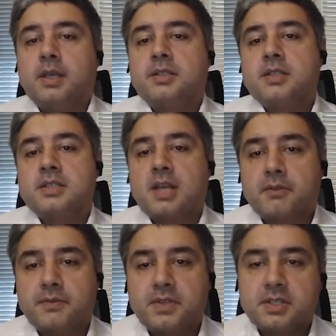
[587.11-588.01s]
It is
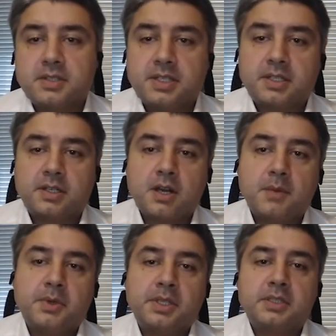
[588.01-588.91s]
our vision that a
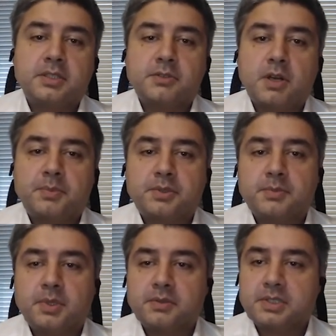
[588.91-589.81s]
common
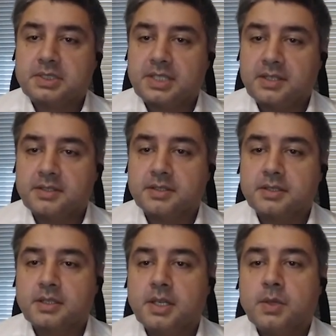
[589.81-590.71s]
interoperable standard